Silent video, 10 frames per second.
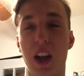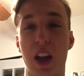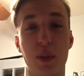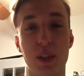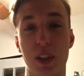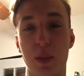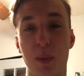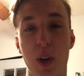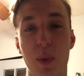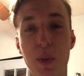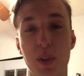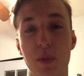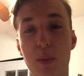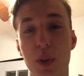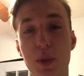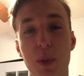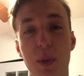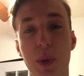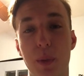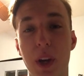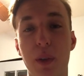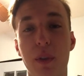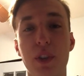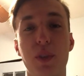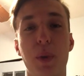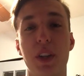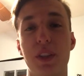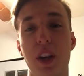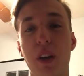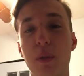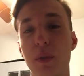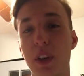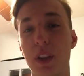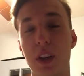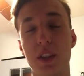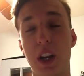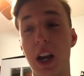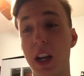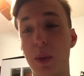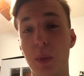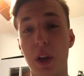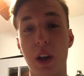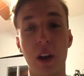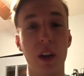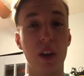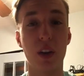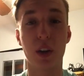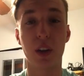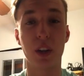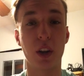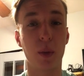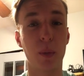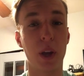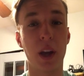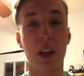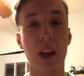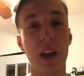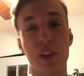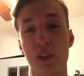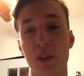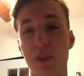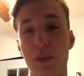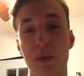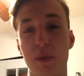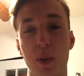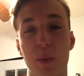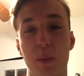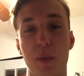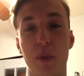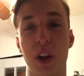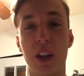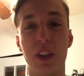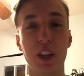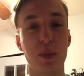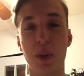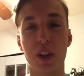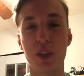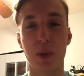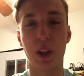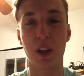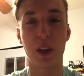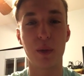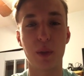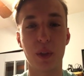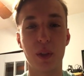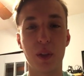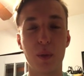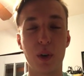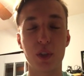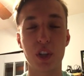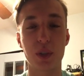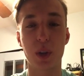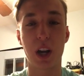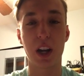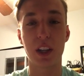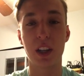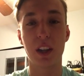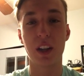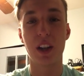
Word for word: Every single moment you've pushed me to be a better version of myself, either as a hockey player or a young man, and just for providing the experience of my life with Walsh Jesuit hockey.